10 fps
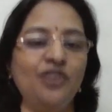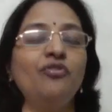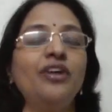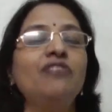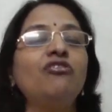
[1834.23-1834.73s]

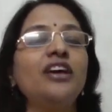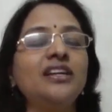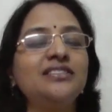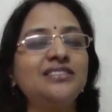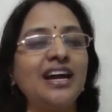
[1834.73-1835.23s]
where
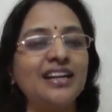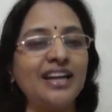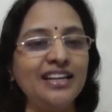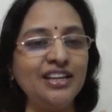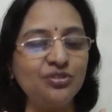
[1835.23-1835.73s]
is that
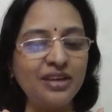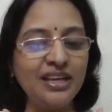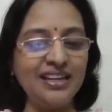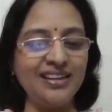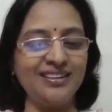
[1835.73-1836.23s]
I need to
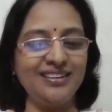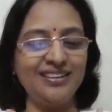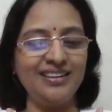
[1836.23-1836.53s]
heal.